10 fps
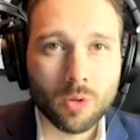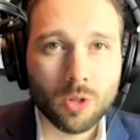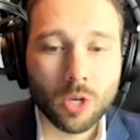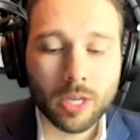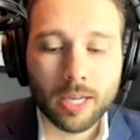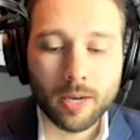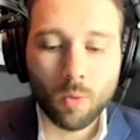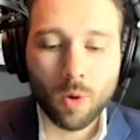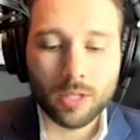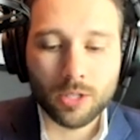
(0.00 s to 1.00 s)
look at
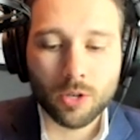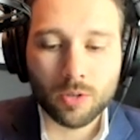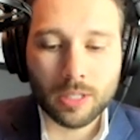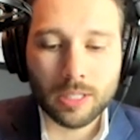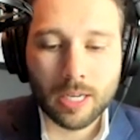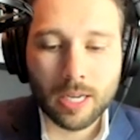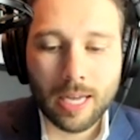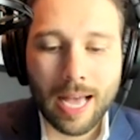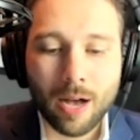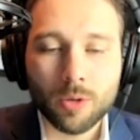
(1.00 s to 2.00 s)
what's currently done.
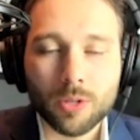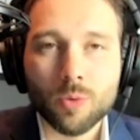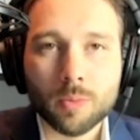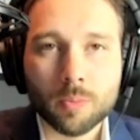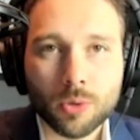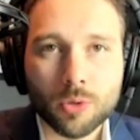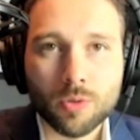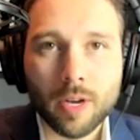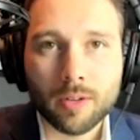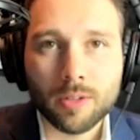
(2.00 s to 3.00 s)
How can you
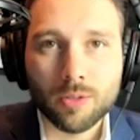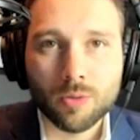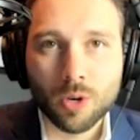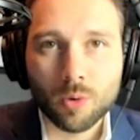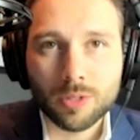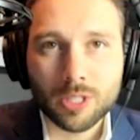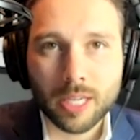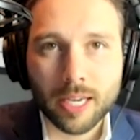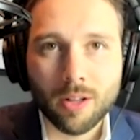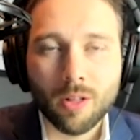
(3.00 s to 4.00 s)
improve? How can you grow and
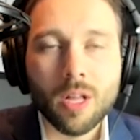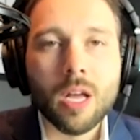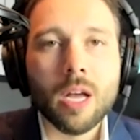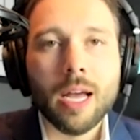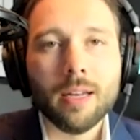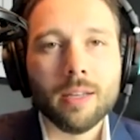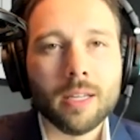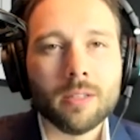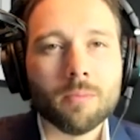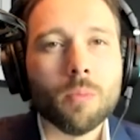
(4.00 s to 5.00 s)
scale?
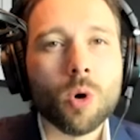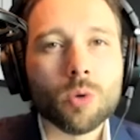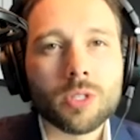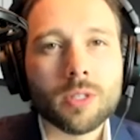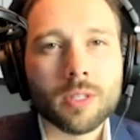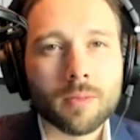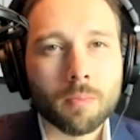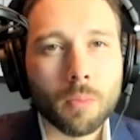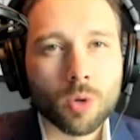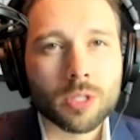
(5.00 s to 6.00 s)
And most of the
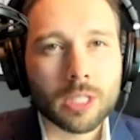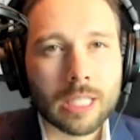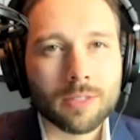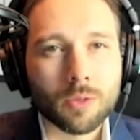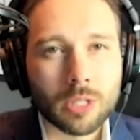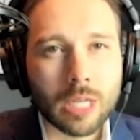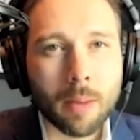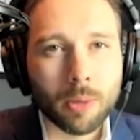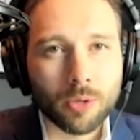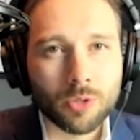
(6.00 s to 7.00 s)
most successful
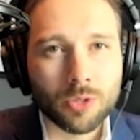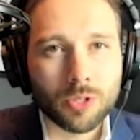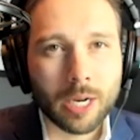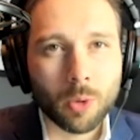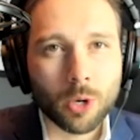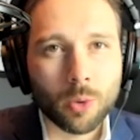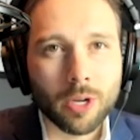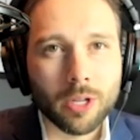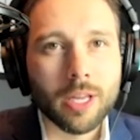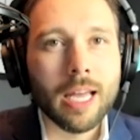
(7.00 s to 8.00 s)
top producers that I work
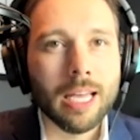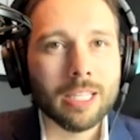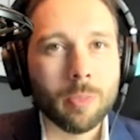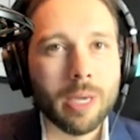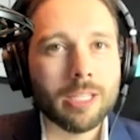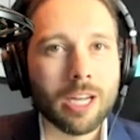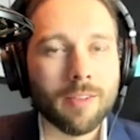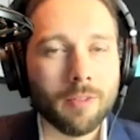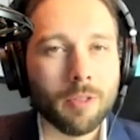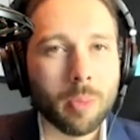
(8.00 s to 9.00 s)
with, it's based
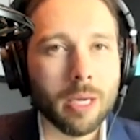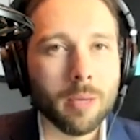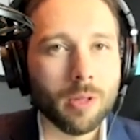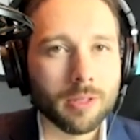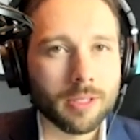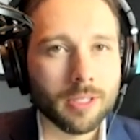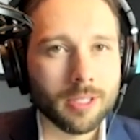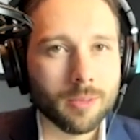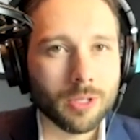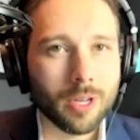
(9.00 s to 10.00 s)
off of the people and the
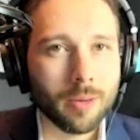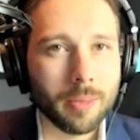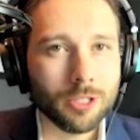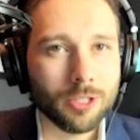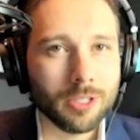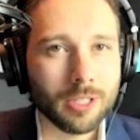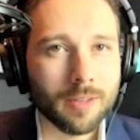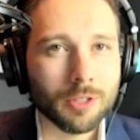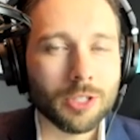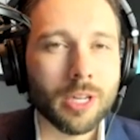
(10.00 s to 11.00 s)
systems, automations and
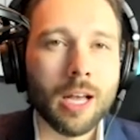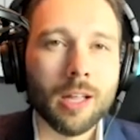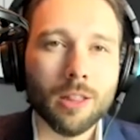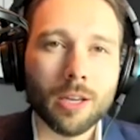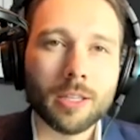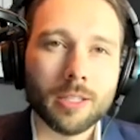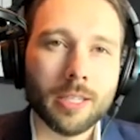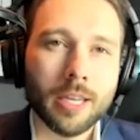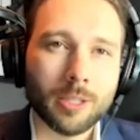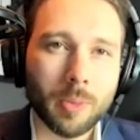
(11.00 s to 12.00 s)
leveraging. Look at the
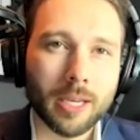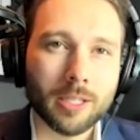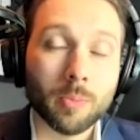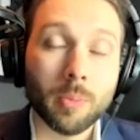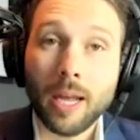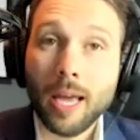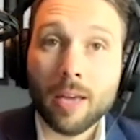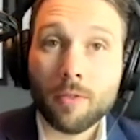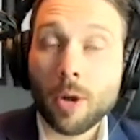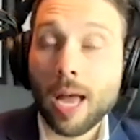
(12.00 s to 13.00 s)
tech space. But hey,
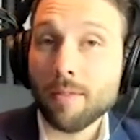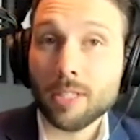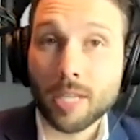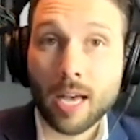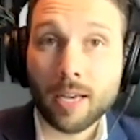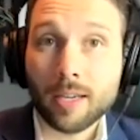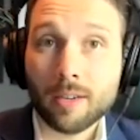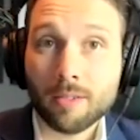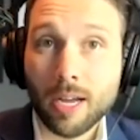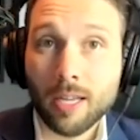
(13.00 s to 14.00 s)
if you're heavy tech,
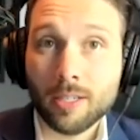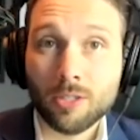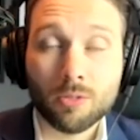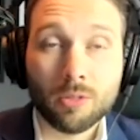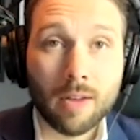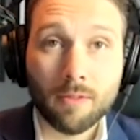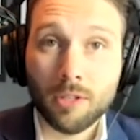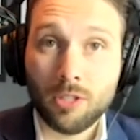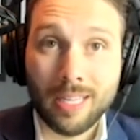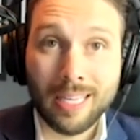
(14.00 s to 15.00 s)
right, and you're
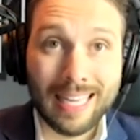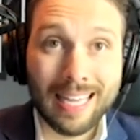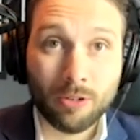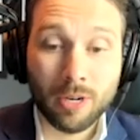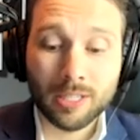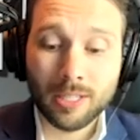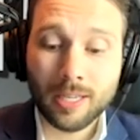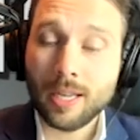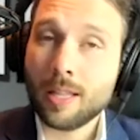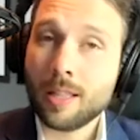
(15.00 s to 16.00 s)
leveraged like that, like
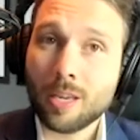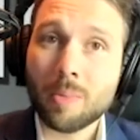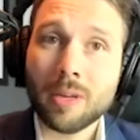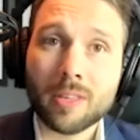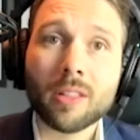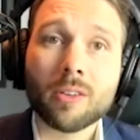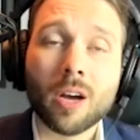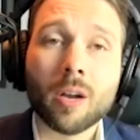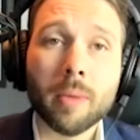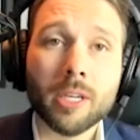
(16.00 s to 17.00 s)
crazy, think about the other
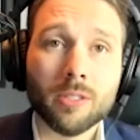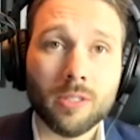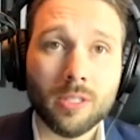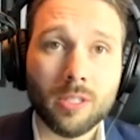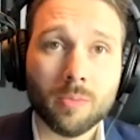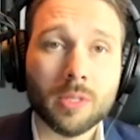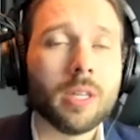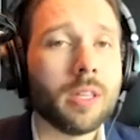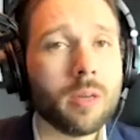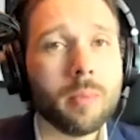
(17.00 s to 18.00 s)
automation systems.
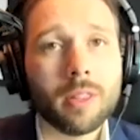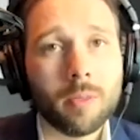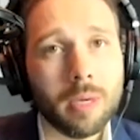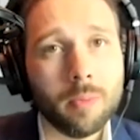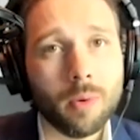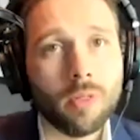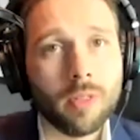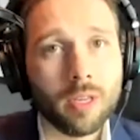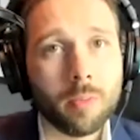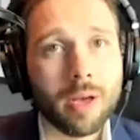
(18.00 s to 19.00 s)
Think about the people.
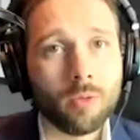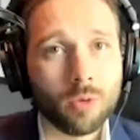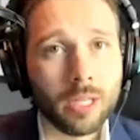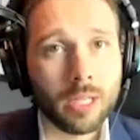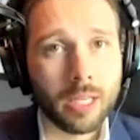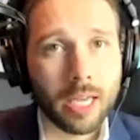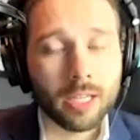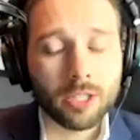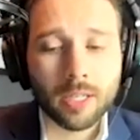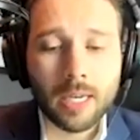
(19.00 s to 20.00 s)
Think about really
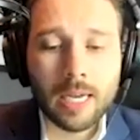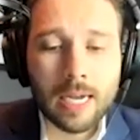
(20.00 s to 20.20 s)
engaging.